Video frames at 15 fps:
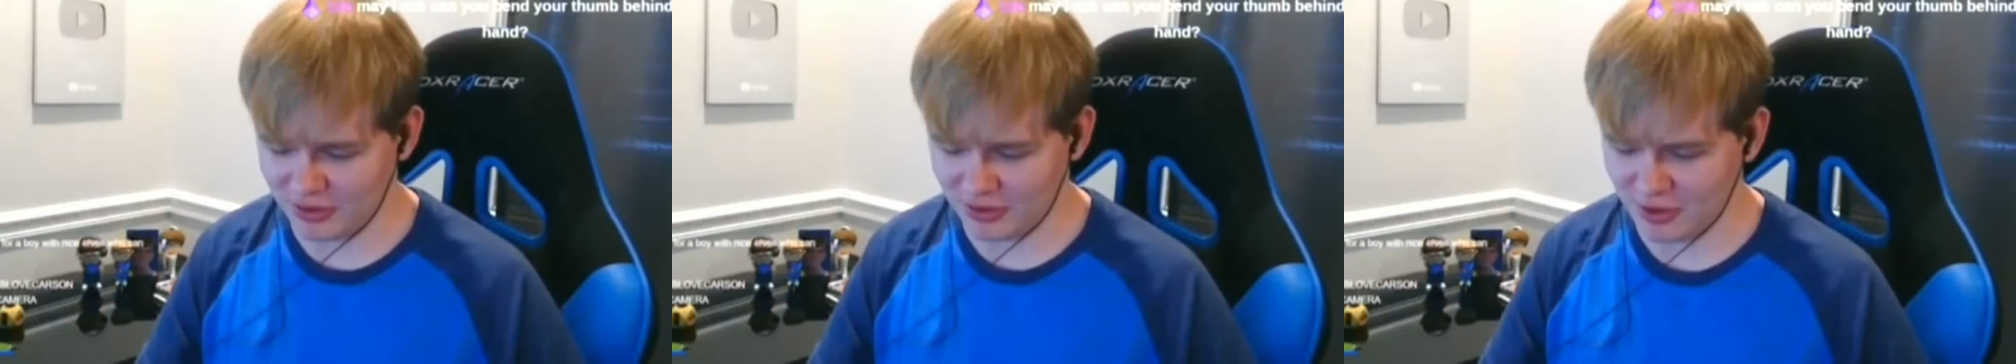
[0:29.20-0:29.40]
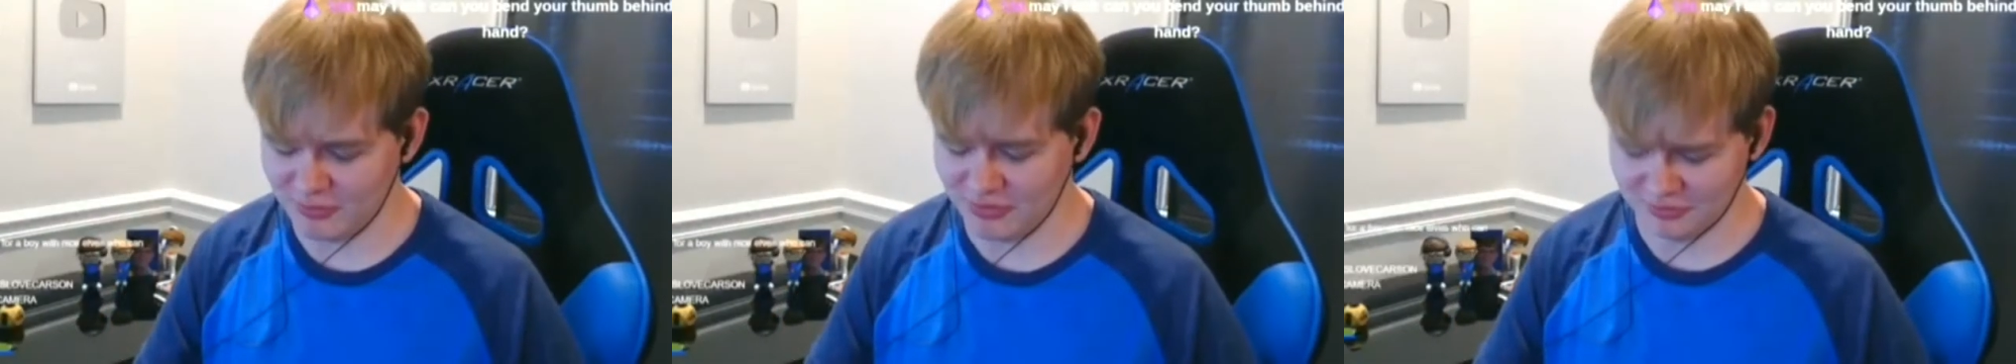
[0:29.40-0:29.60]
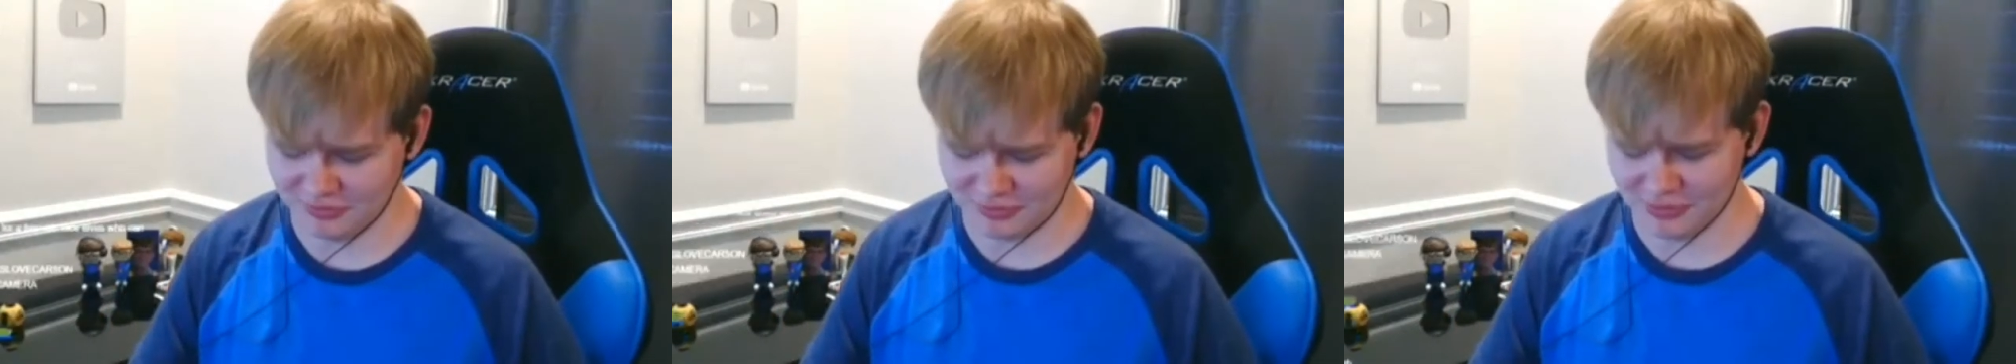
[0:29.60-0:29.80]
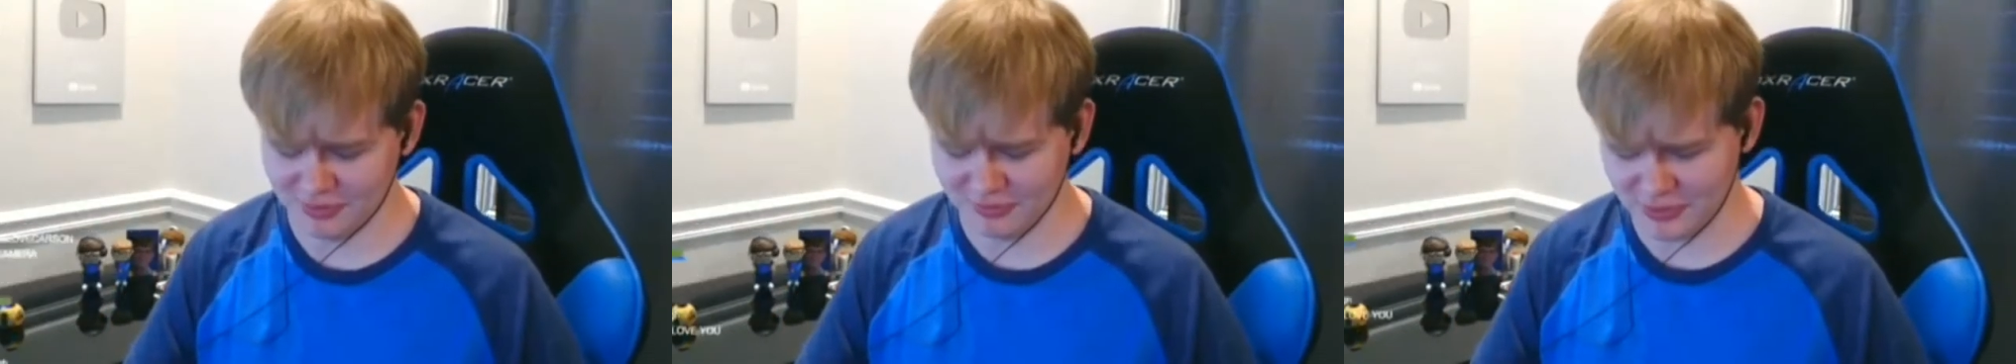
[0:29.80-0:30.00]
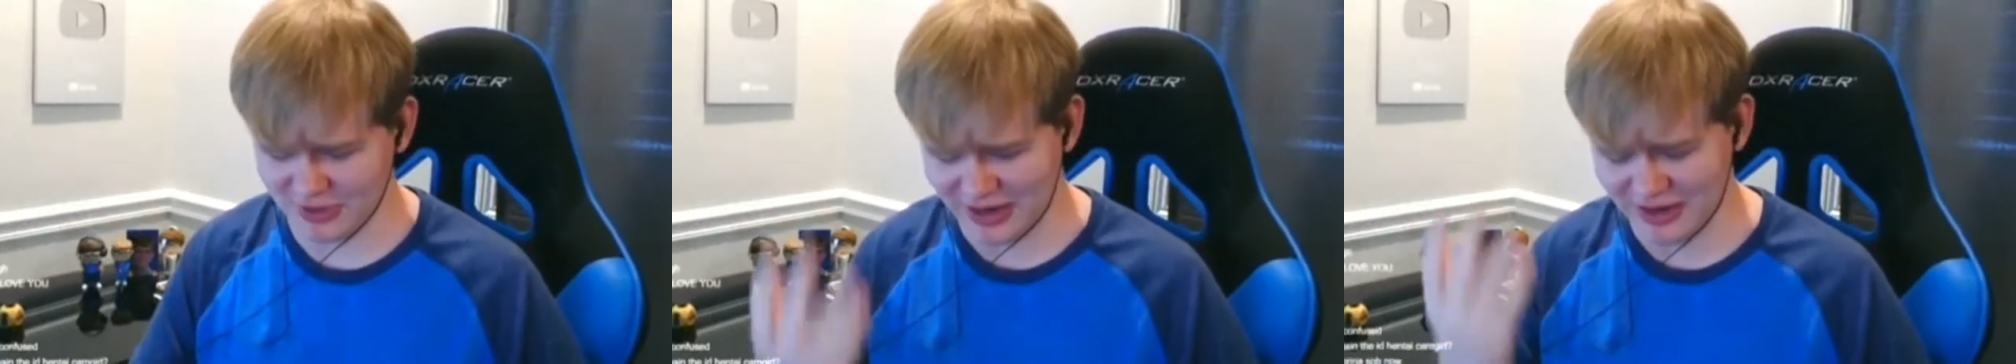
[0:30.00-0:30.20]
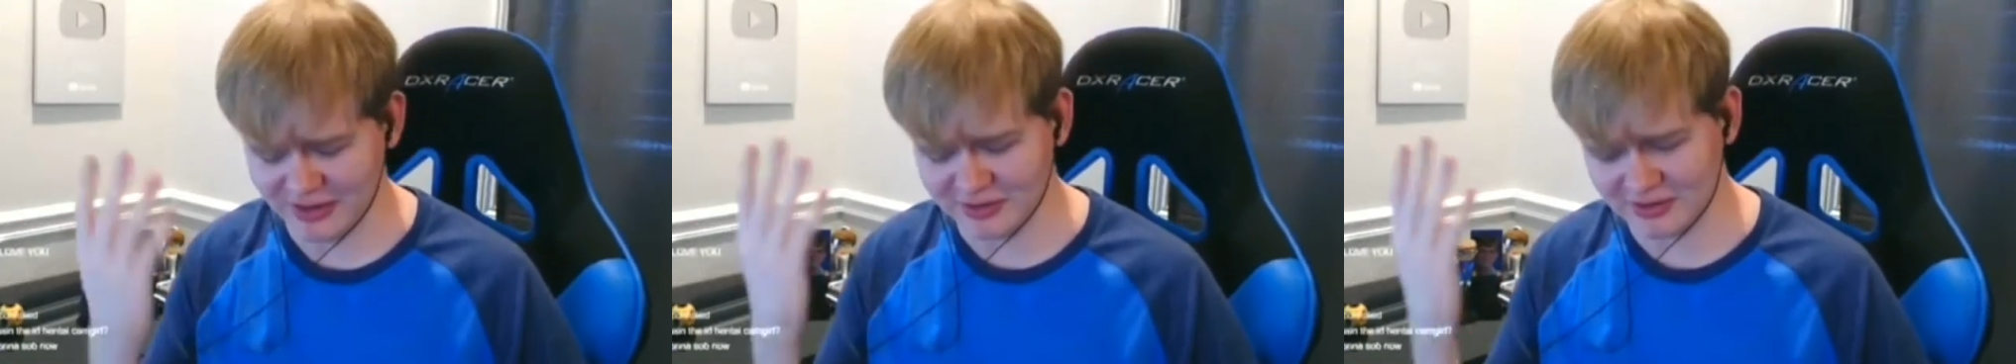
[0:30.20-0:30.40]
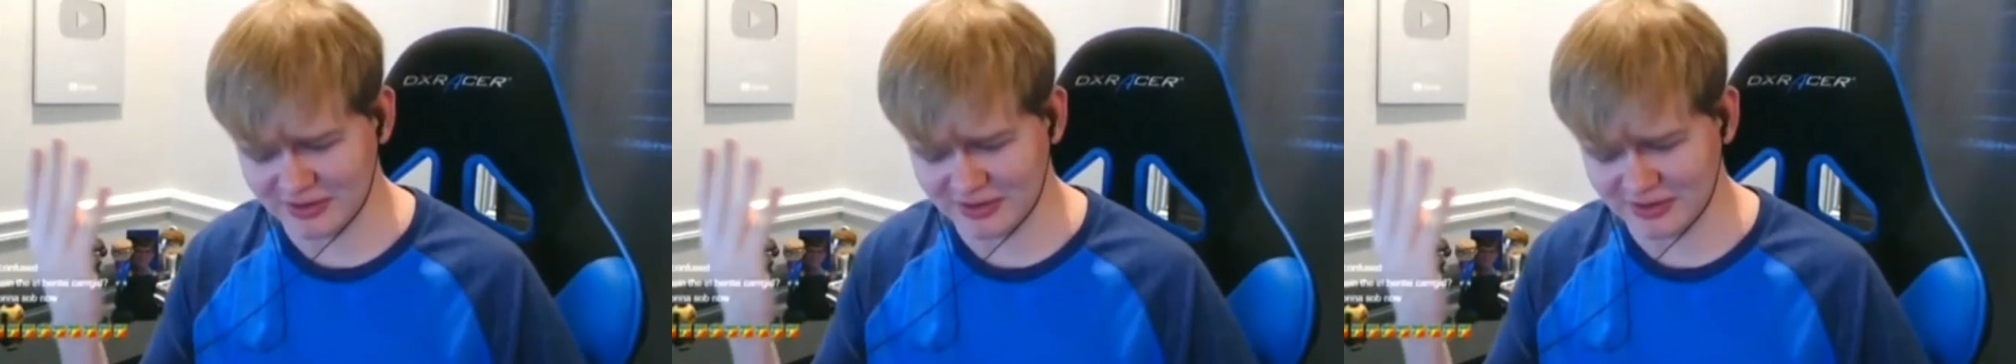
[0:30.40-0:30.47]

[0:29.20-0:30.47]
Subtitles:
come in front of you guys